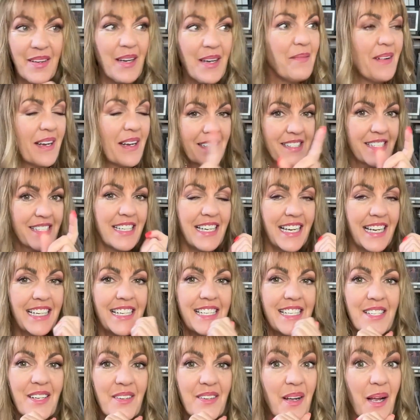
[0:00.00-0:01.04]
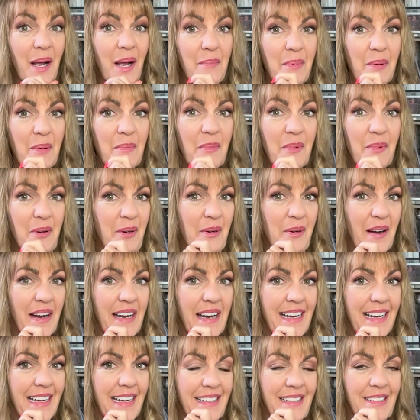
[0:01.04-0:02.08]
I'm actually going to do a couple more right
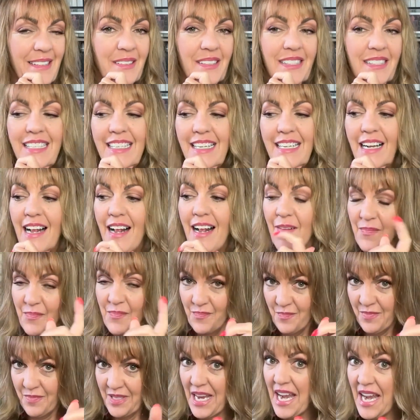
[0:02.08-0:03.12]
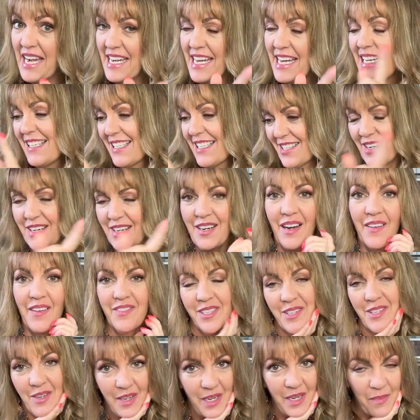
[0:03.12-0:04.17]
now, planning so I don't have to
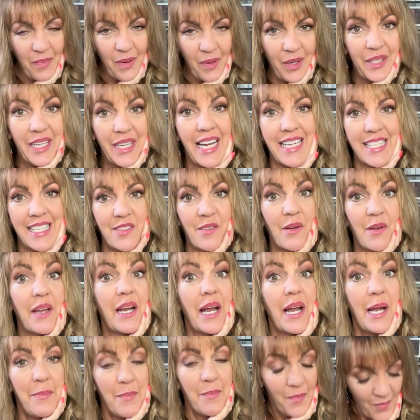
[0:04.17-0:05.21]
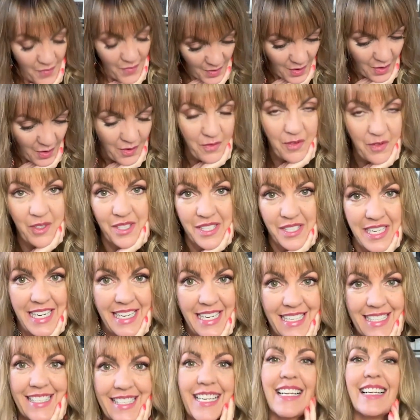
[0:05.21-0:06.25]
do any podcasts when I'm
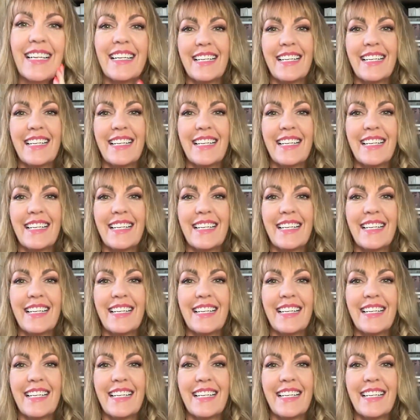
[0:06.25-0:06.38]
overseas.